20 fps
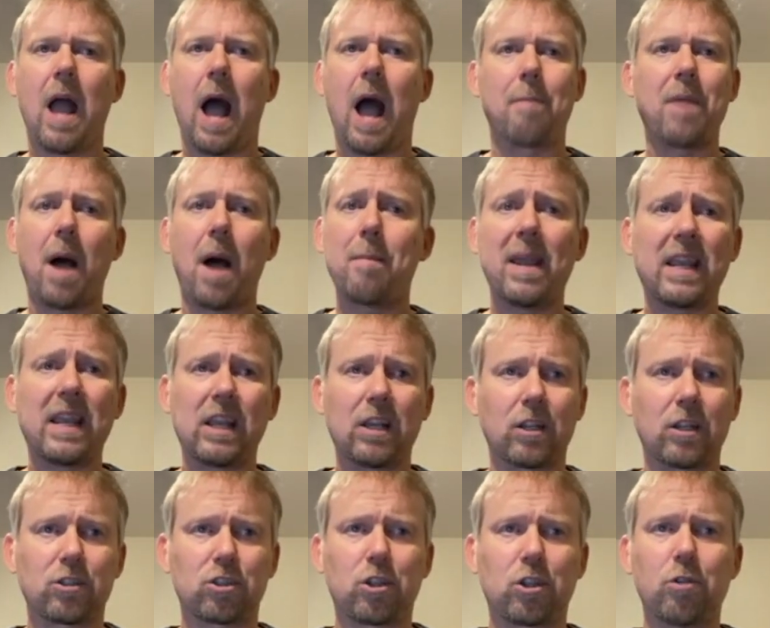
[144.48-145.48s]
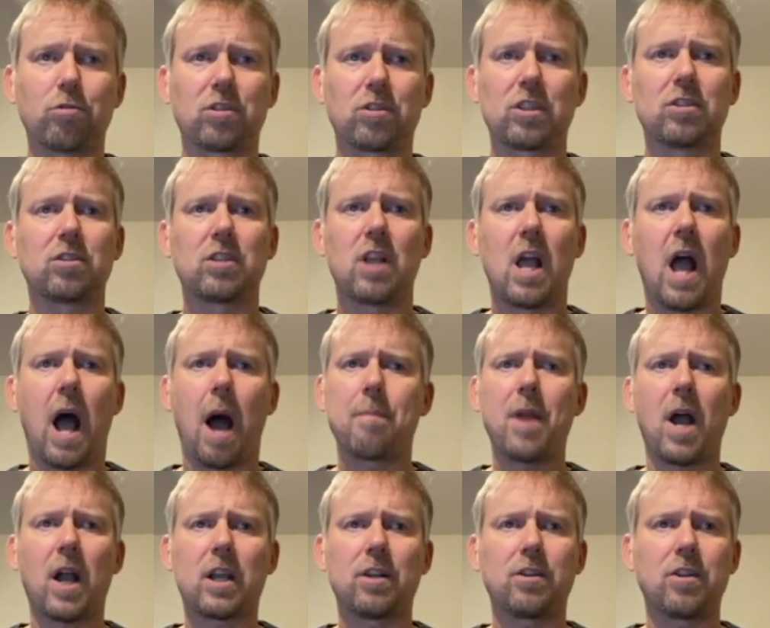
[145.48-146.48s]
I'm not making excuses. I'm
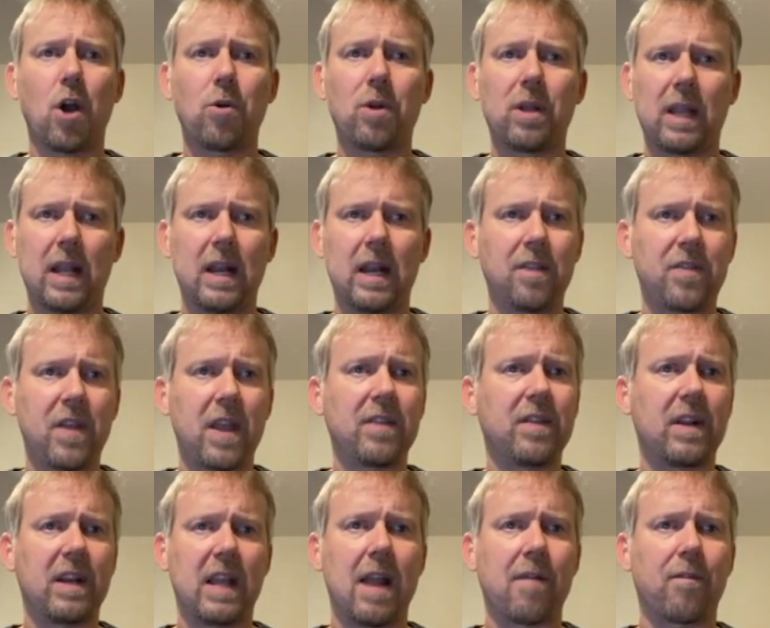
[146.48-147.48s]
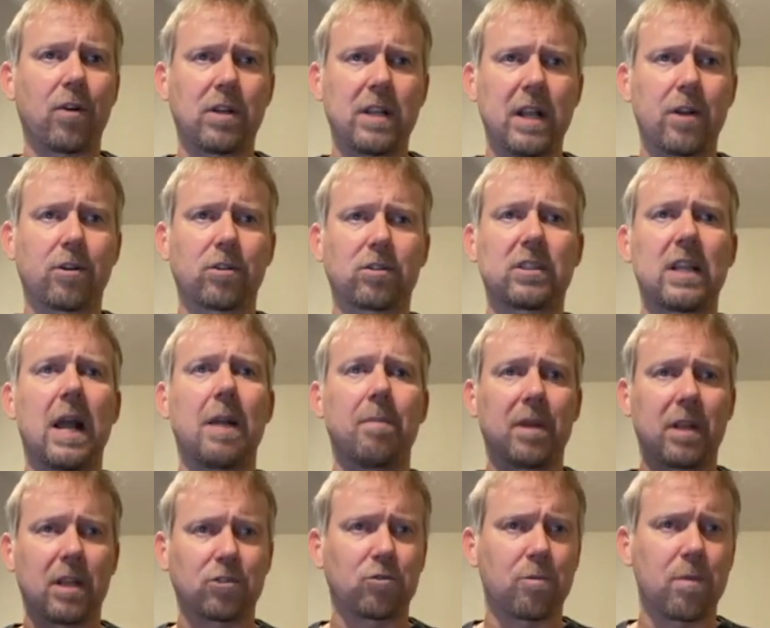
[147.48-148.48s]
not condoning anything that he ever did or said
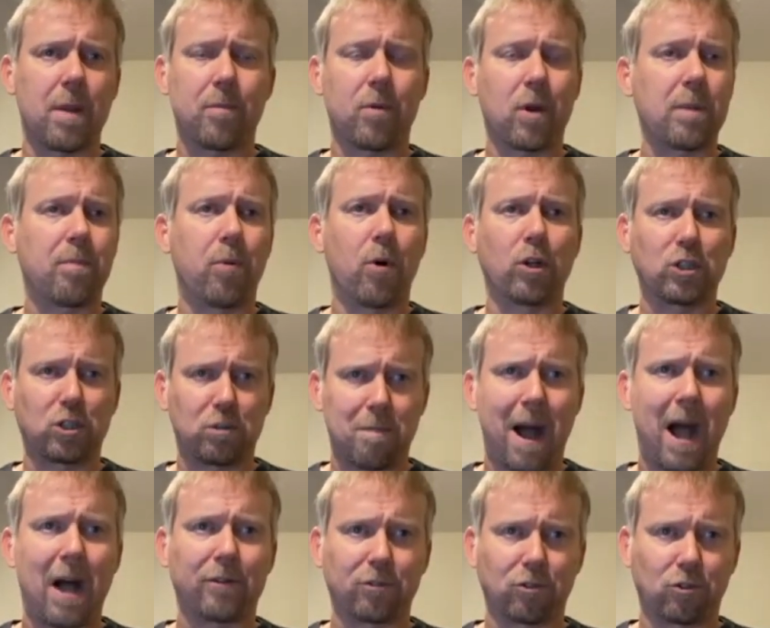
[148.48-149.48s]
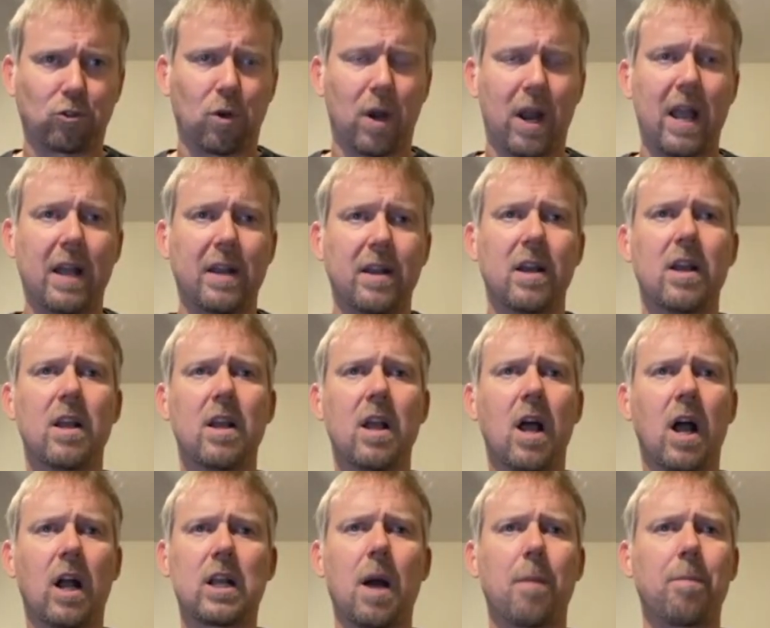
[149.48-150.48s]
because remember, he pushed Myles Dread
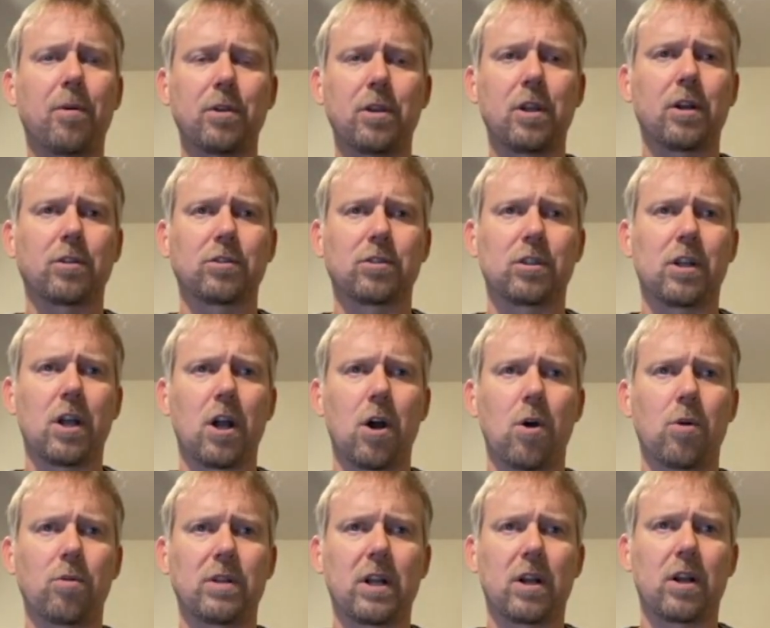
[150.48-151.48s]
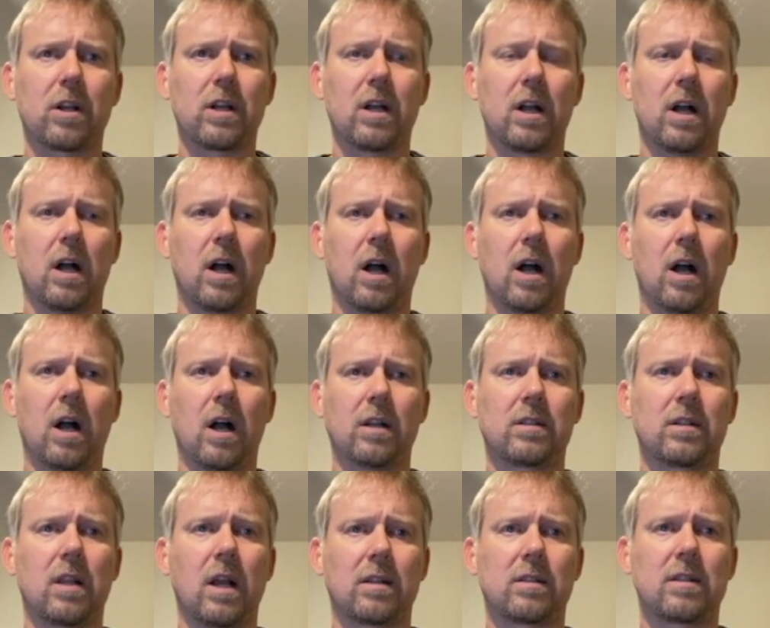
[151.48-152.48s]
a couple years ago during a, a,
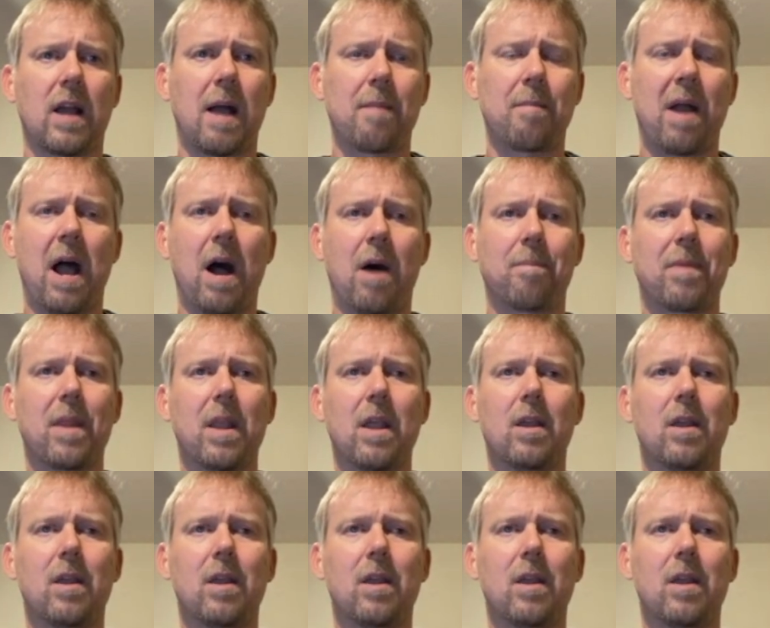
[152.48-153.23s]
a timeout.